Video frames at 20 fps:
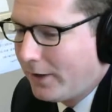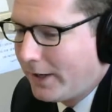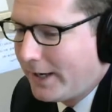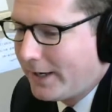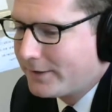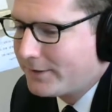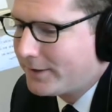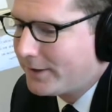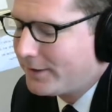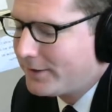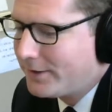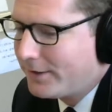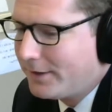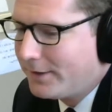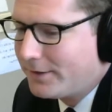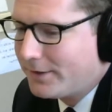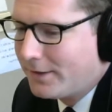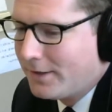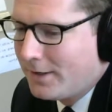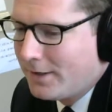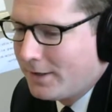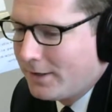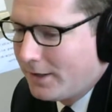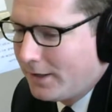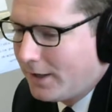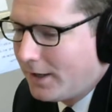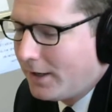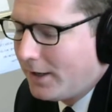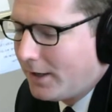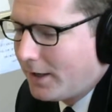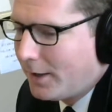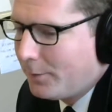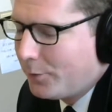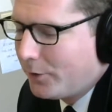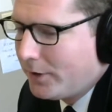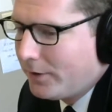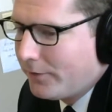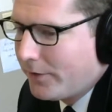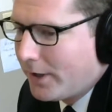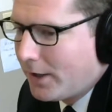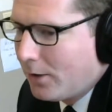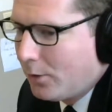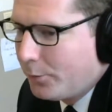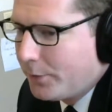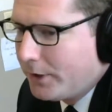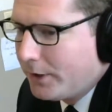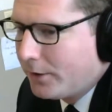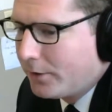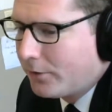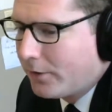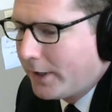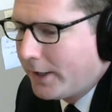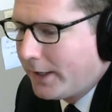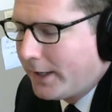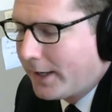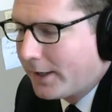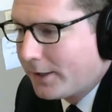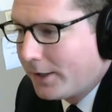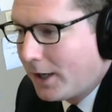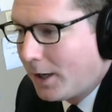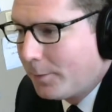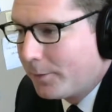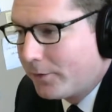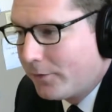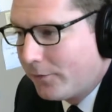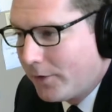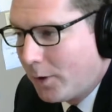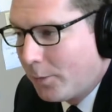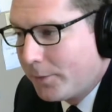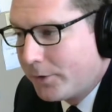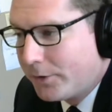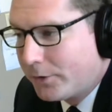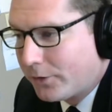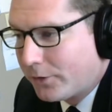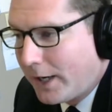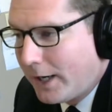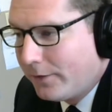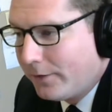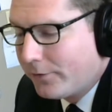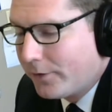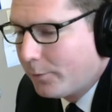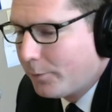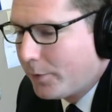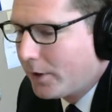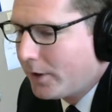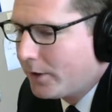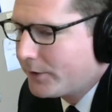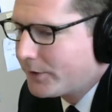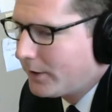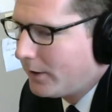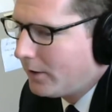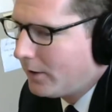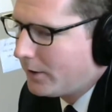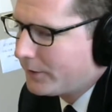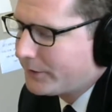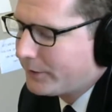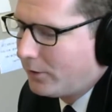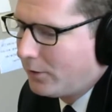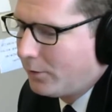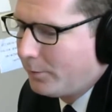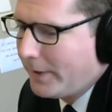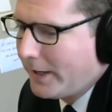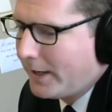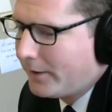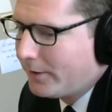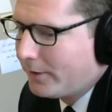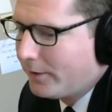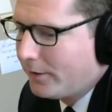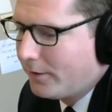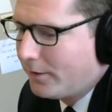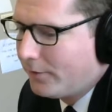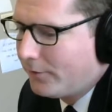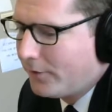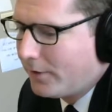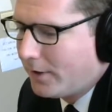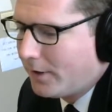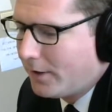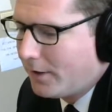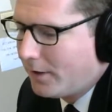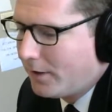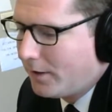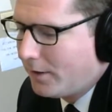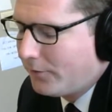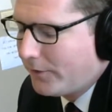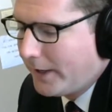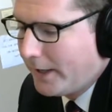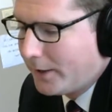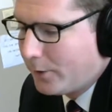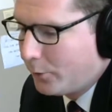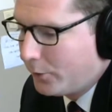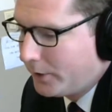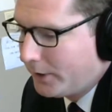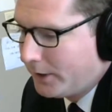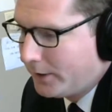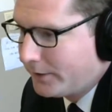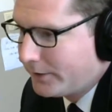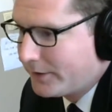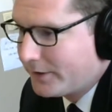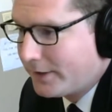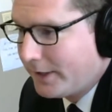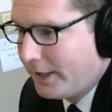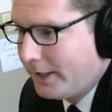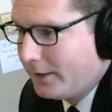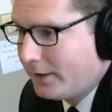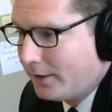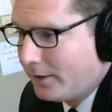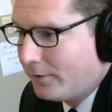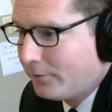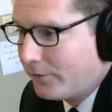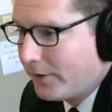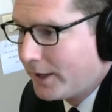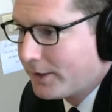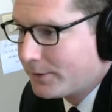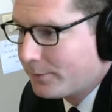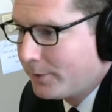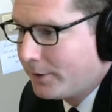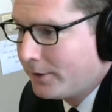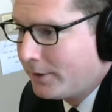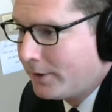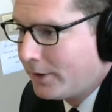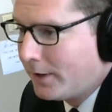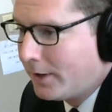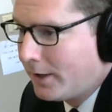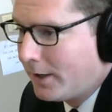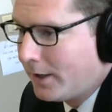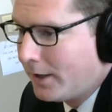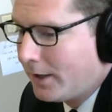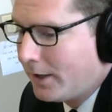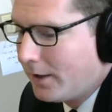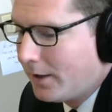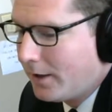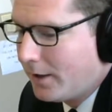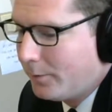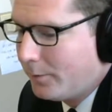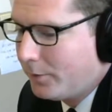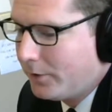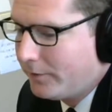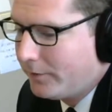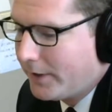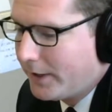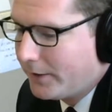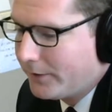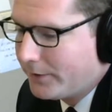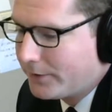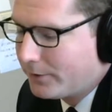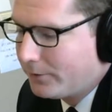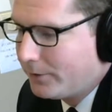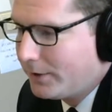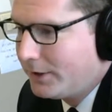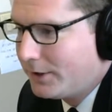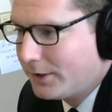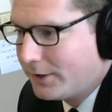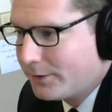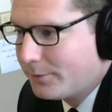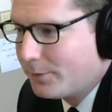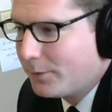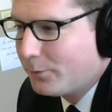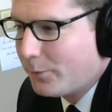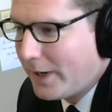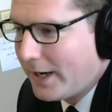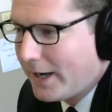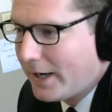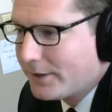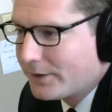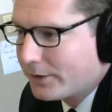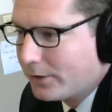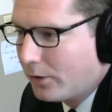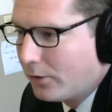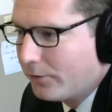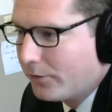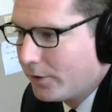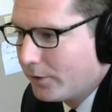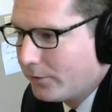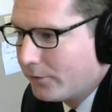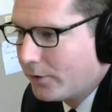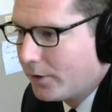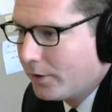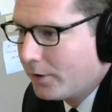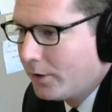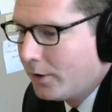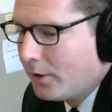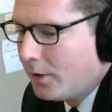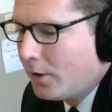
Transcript: access. It's I, I believe that'll be a great economic development driver, but it's also a matter of uh, of equity and state investment. Uh, I believe that this region has been passed over for